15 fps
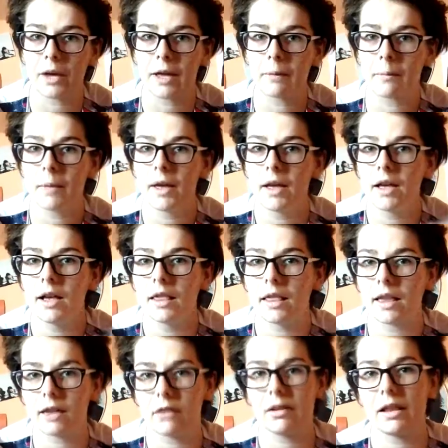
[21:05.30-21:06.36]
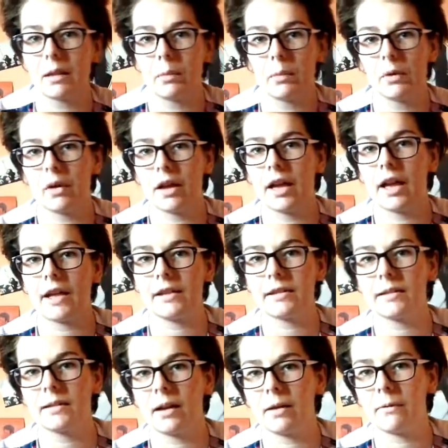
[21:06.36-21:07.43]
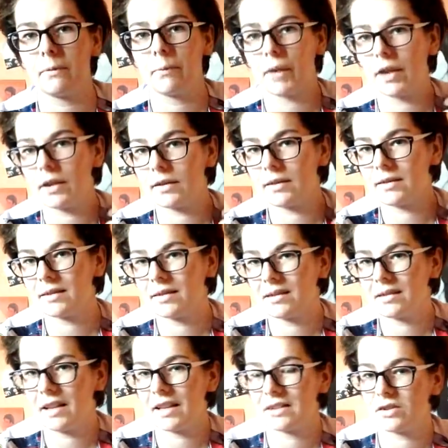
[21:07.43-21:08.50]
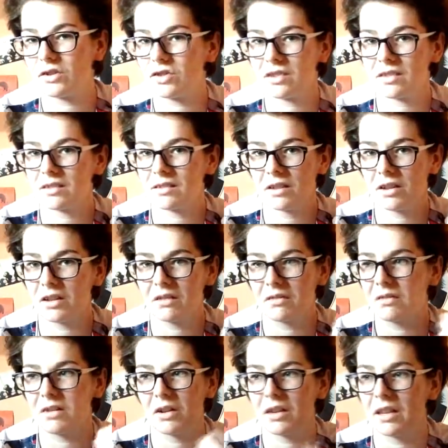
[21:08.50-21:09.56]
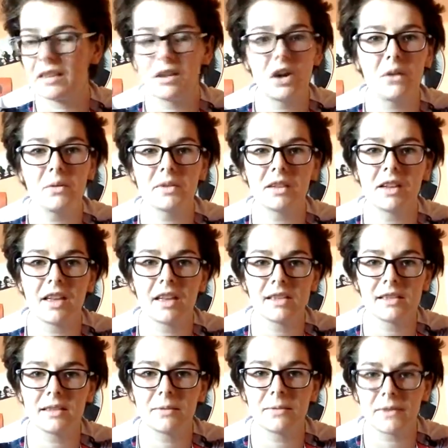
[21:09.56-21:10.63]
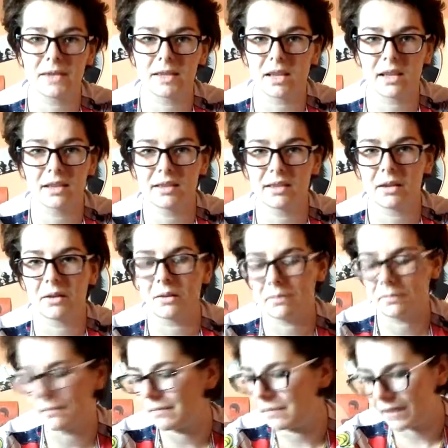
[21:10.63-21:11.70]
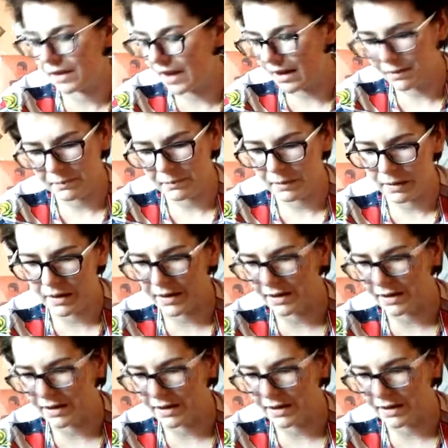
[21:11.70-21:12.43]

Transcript: him like really bulky and stuff, because it's just, it goes against physics. So yeah, but